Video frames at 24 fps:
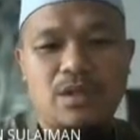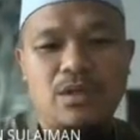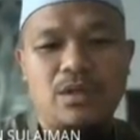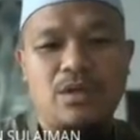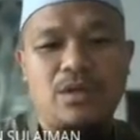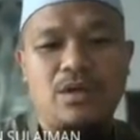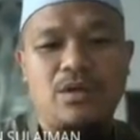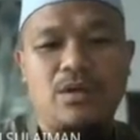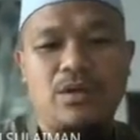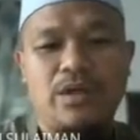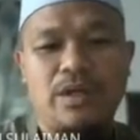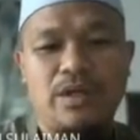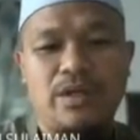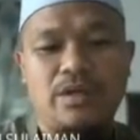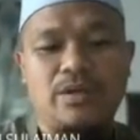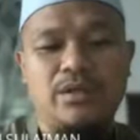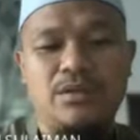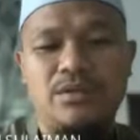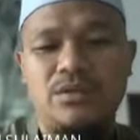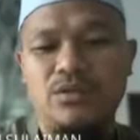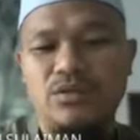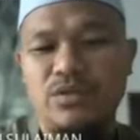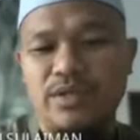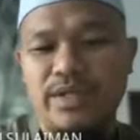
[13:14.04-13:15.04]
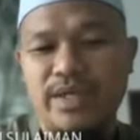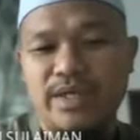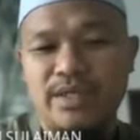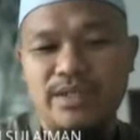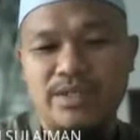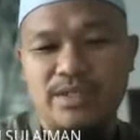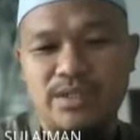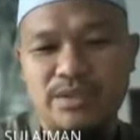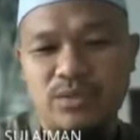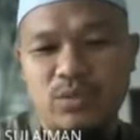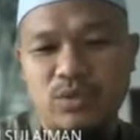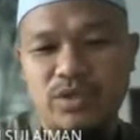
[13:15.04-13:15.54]
Okay, so that
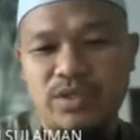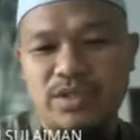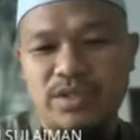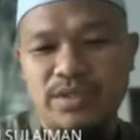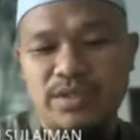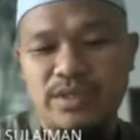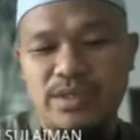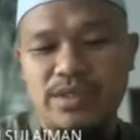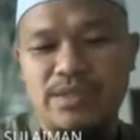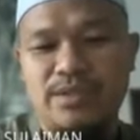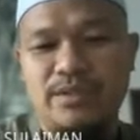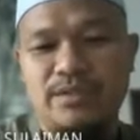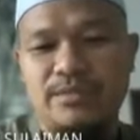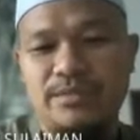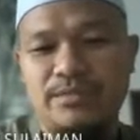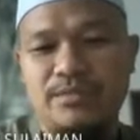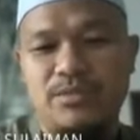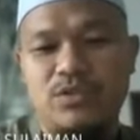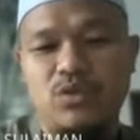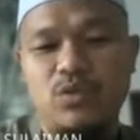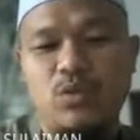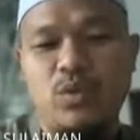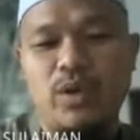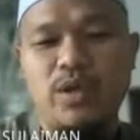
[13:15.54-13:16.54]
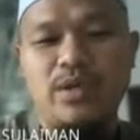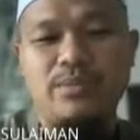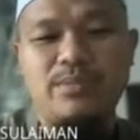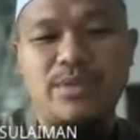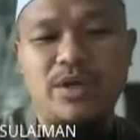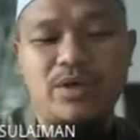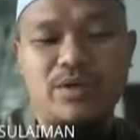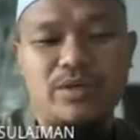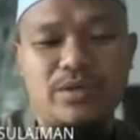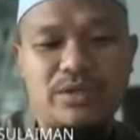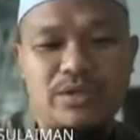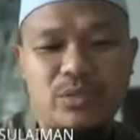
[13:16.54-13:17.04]
is the question A. So what
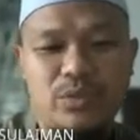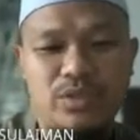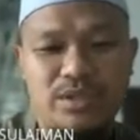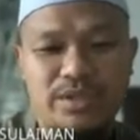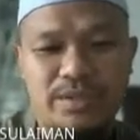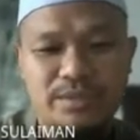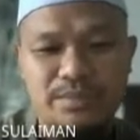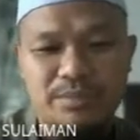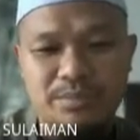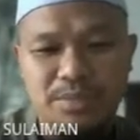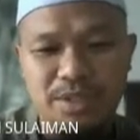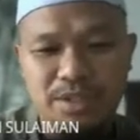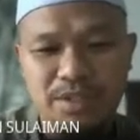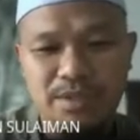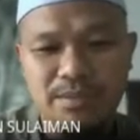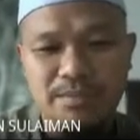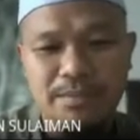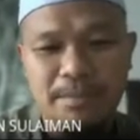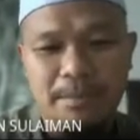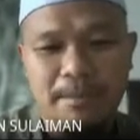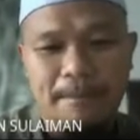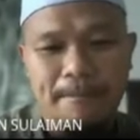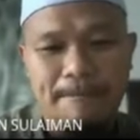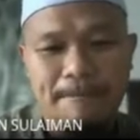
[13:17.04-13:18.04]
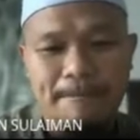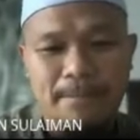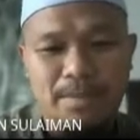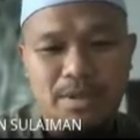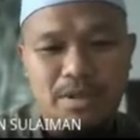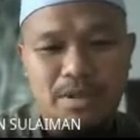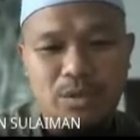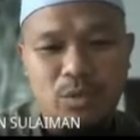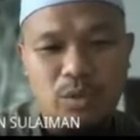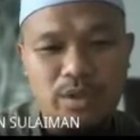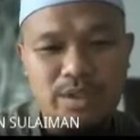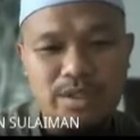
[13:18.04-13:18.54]
about the question B?
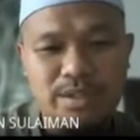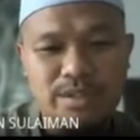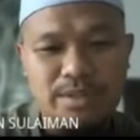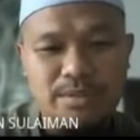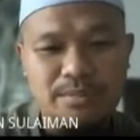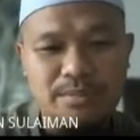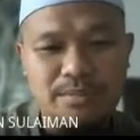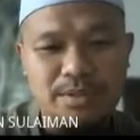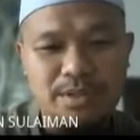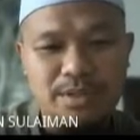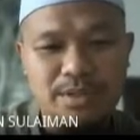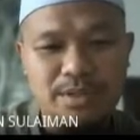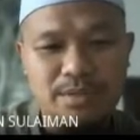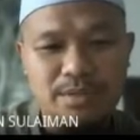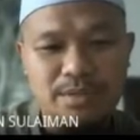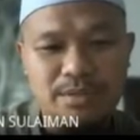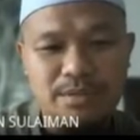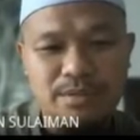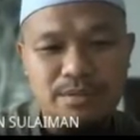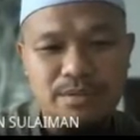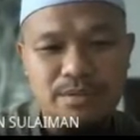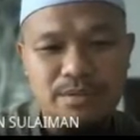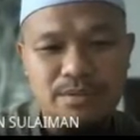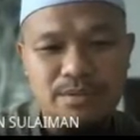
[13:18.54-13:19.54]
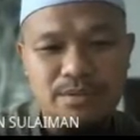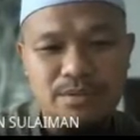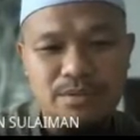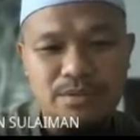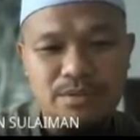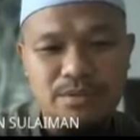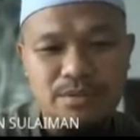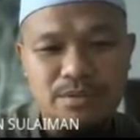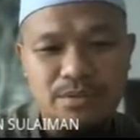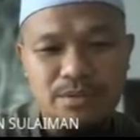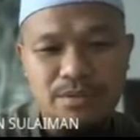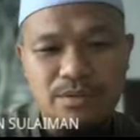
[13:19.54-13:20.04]
Question B,
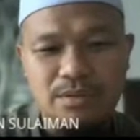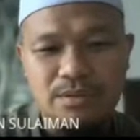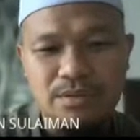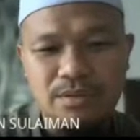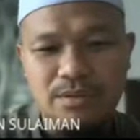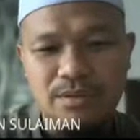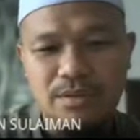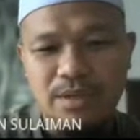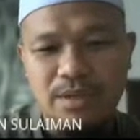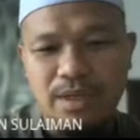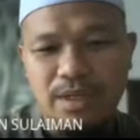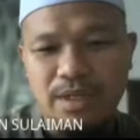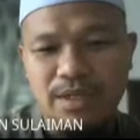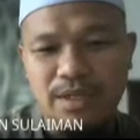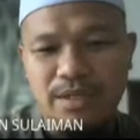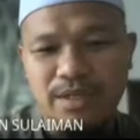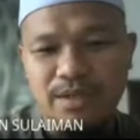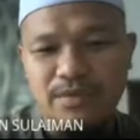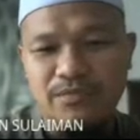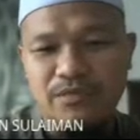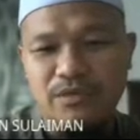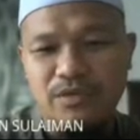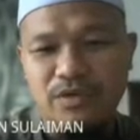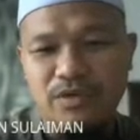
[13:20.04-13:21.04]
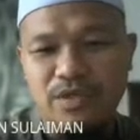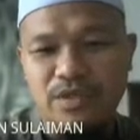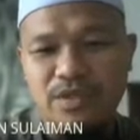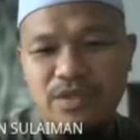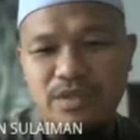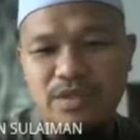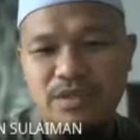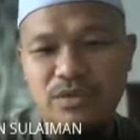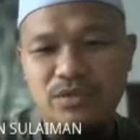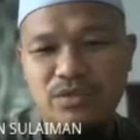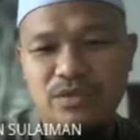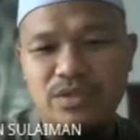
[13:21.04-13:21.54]
calculate for the
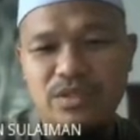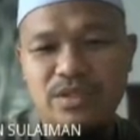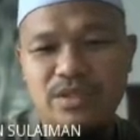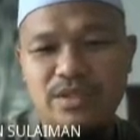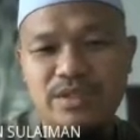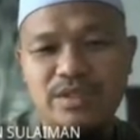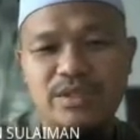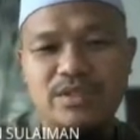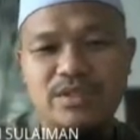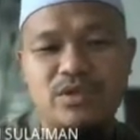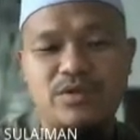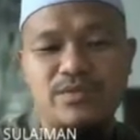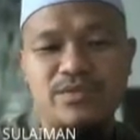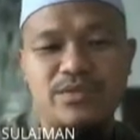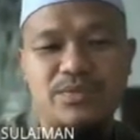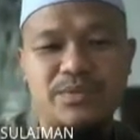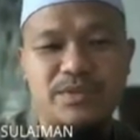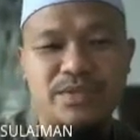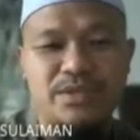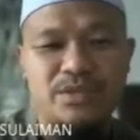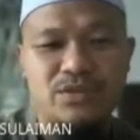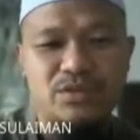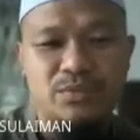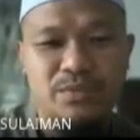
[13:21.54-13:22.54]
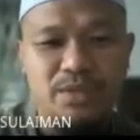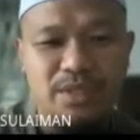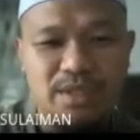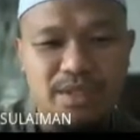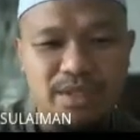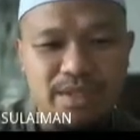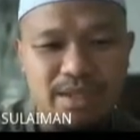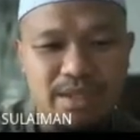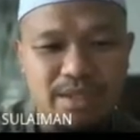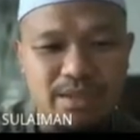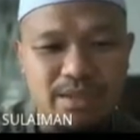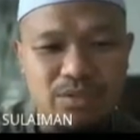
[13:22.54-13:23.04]
new generated offspring. So meaning
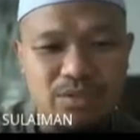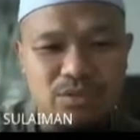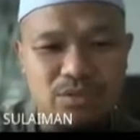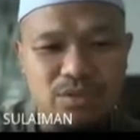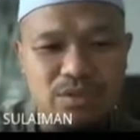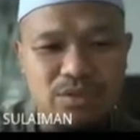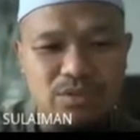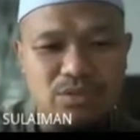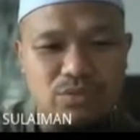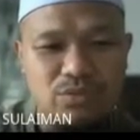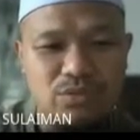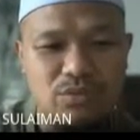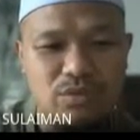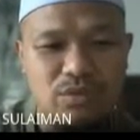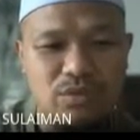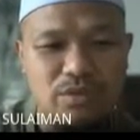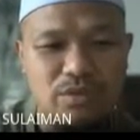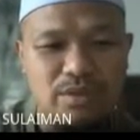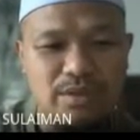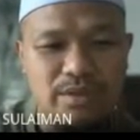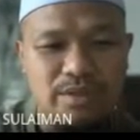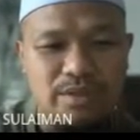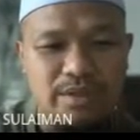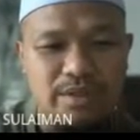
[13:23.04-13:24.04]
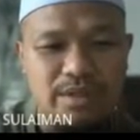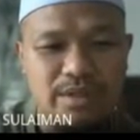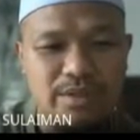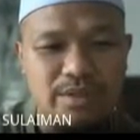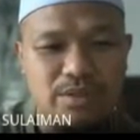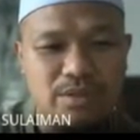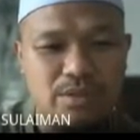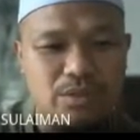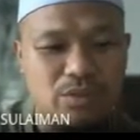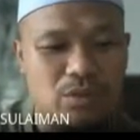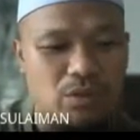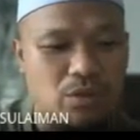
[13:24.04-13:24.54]
that you need to create
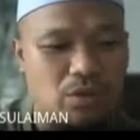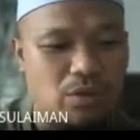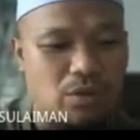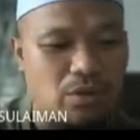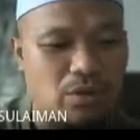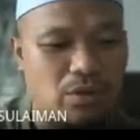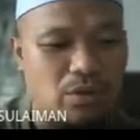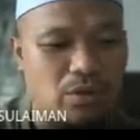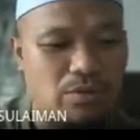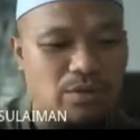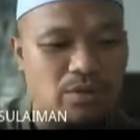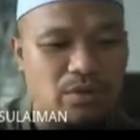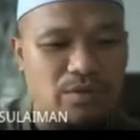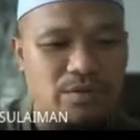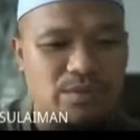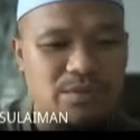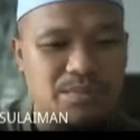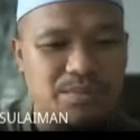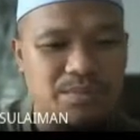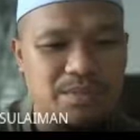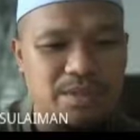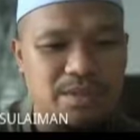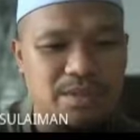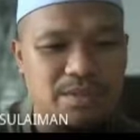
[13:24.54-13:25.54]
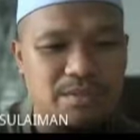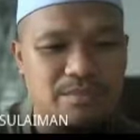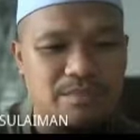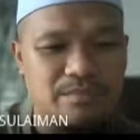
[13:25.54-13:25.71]
your offspring.